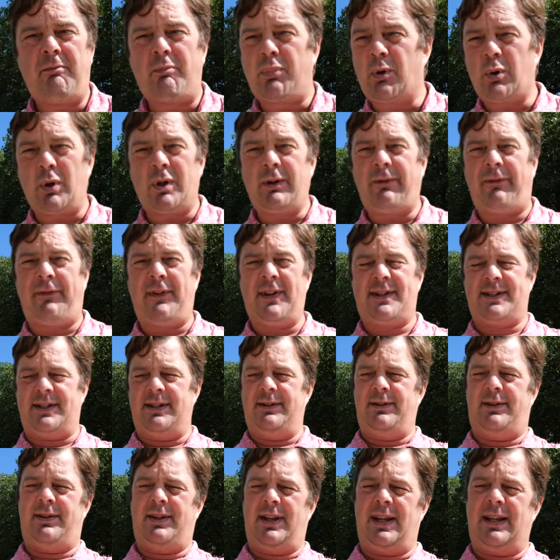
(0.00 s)
quite a
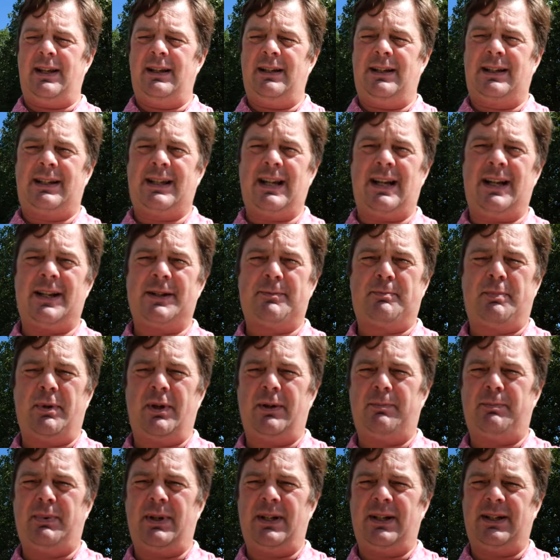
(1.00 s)
fitting thing.
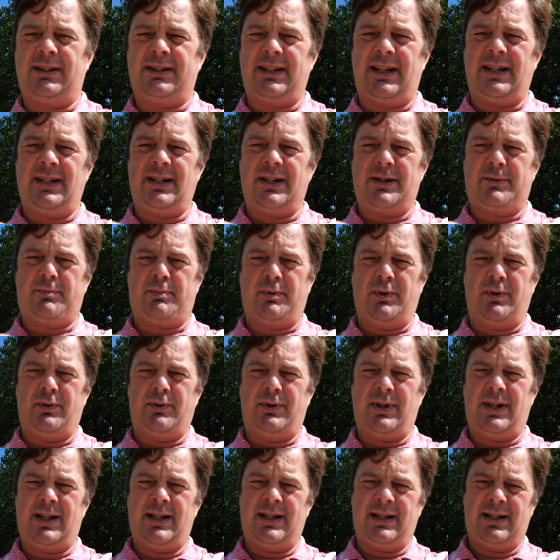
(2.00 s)
Carlsberg being a Danish
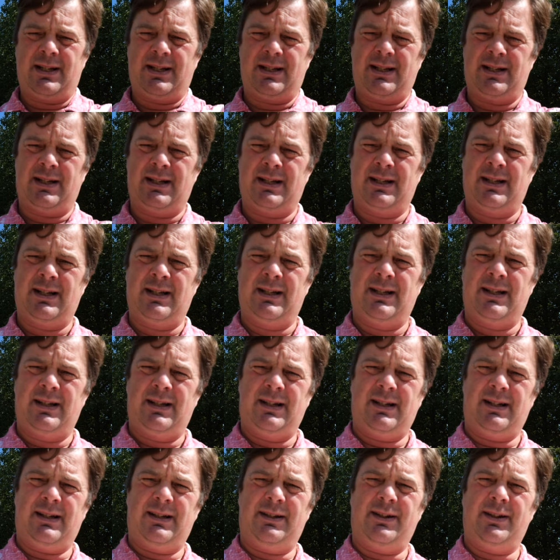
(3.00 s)
brewery.
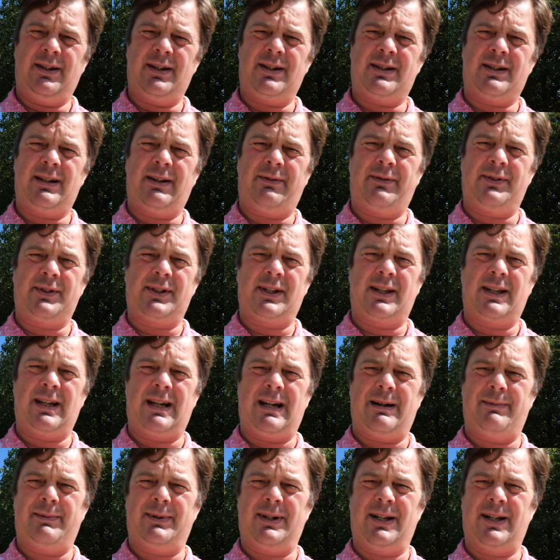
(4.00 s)
Nice levels of
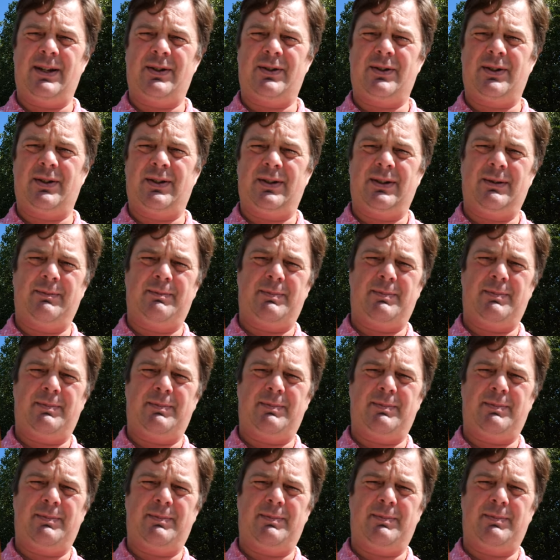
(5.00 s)
carbonation on the